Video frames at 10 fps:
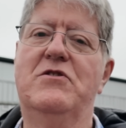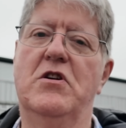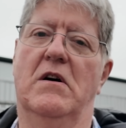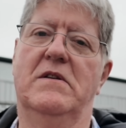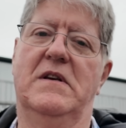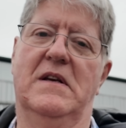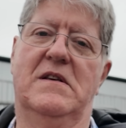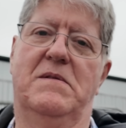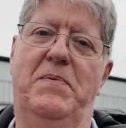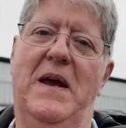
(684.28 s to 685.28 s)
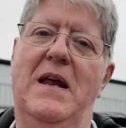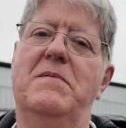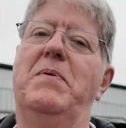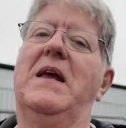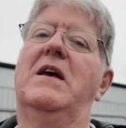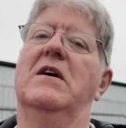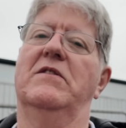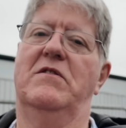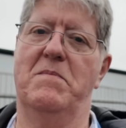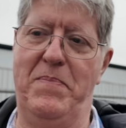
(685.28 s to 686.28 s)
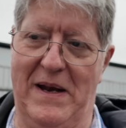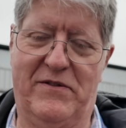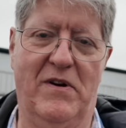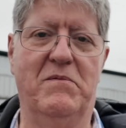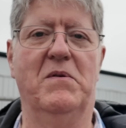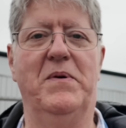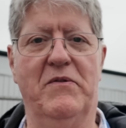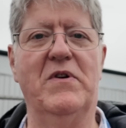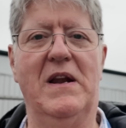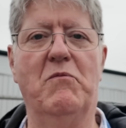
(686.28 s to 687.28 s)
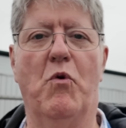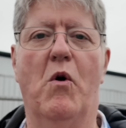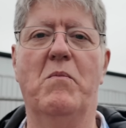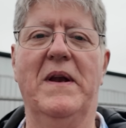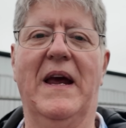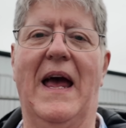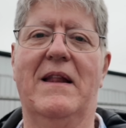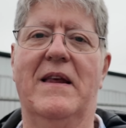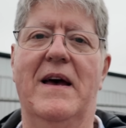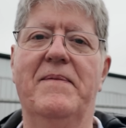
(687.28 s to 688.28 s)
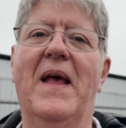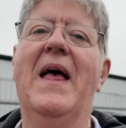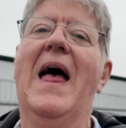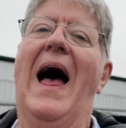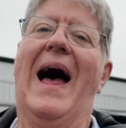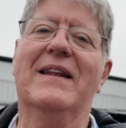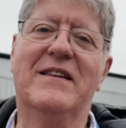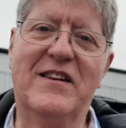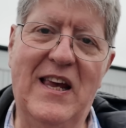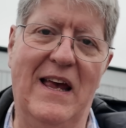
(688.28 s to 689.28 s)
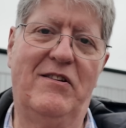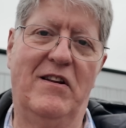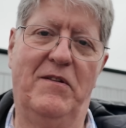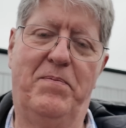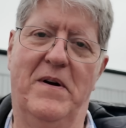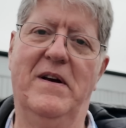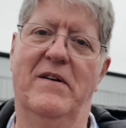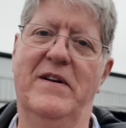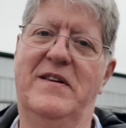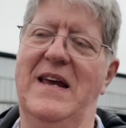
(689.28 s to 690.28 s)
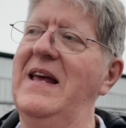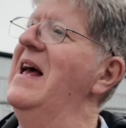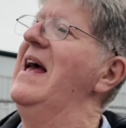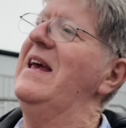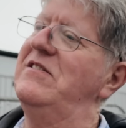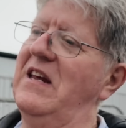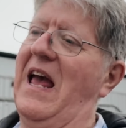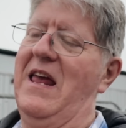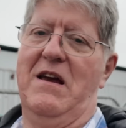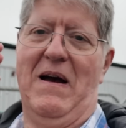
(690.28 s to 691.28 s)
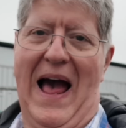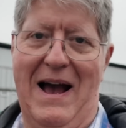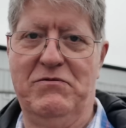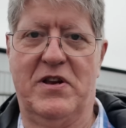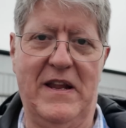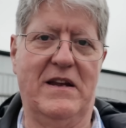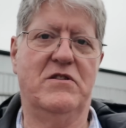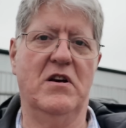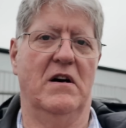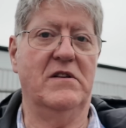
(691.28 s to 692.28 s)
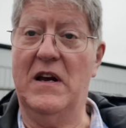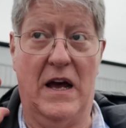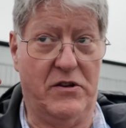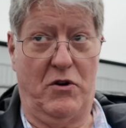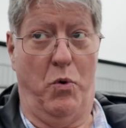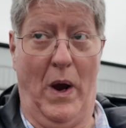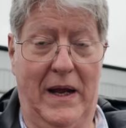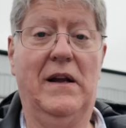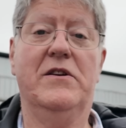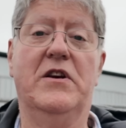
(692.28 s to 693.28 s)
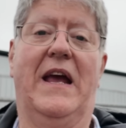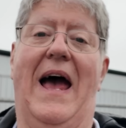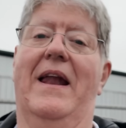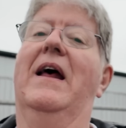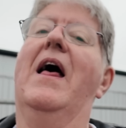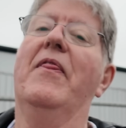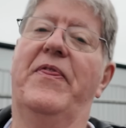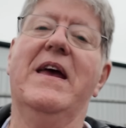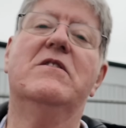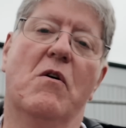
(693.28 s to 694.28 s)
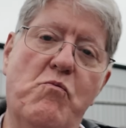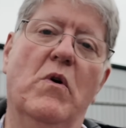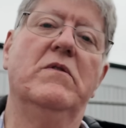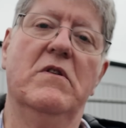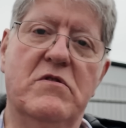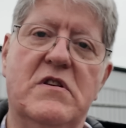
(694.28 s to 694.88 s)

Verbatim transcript: charging speed because the battery will be really warm when you get there. And Tesla's priority is to get you out of that charger as quickly as you can. They don't want you